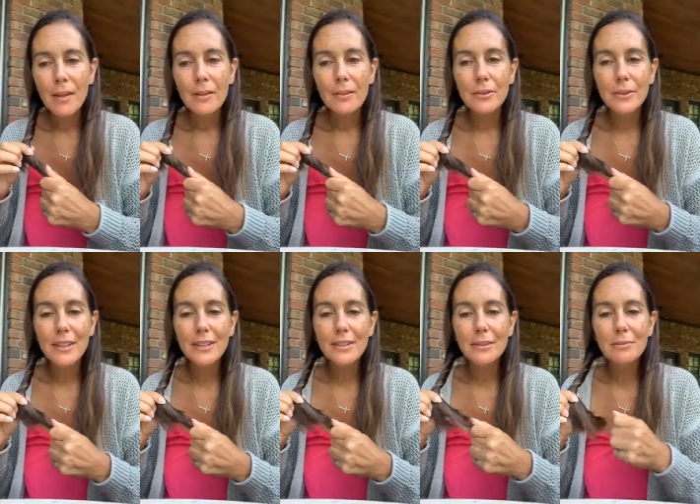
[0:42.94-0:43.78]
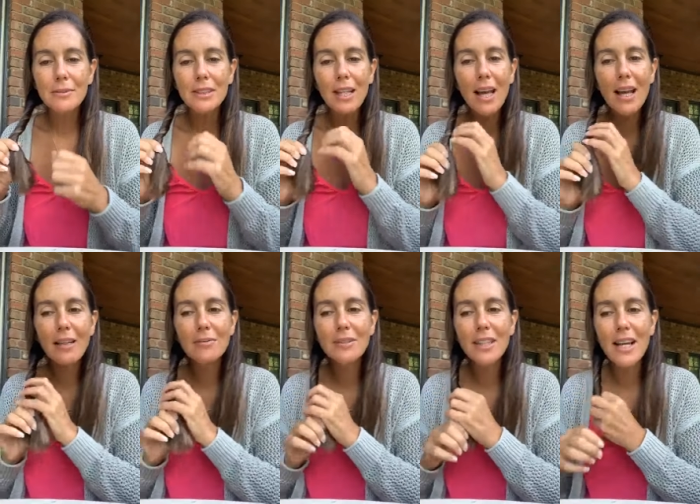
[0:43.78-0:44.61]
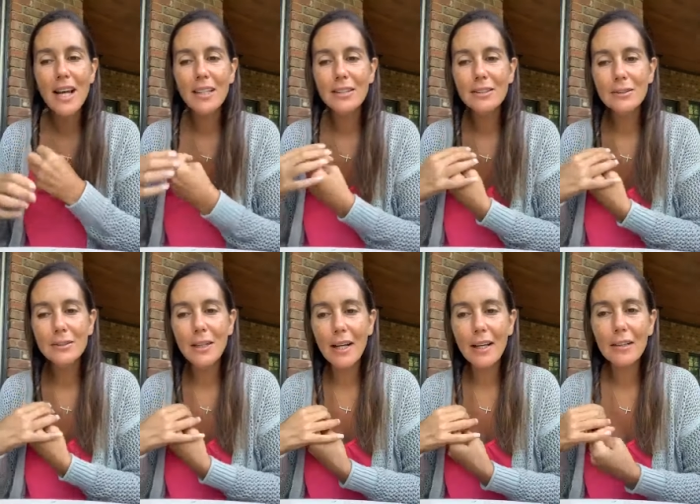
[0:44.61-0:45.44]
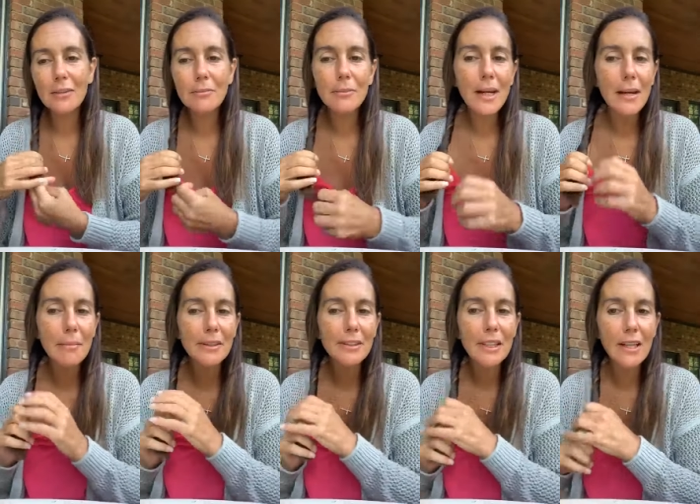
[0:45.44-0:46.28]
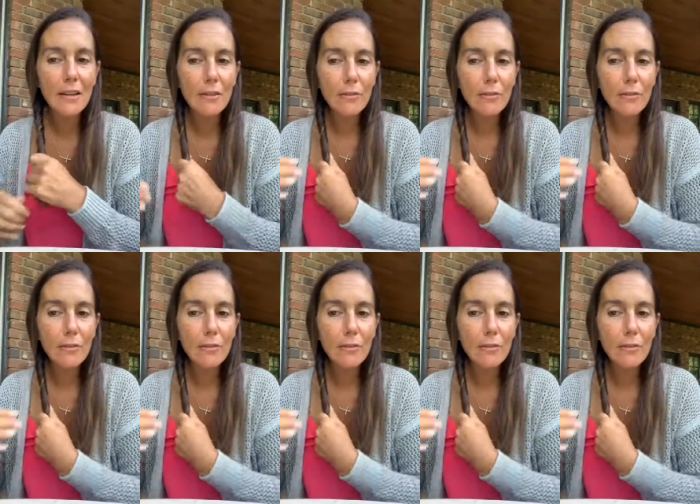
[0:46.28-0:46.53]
Well, sometimes I go out by myself.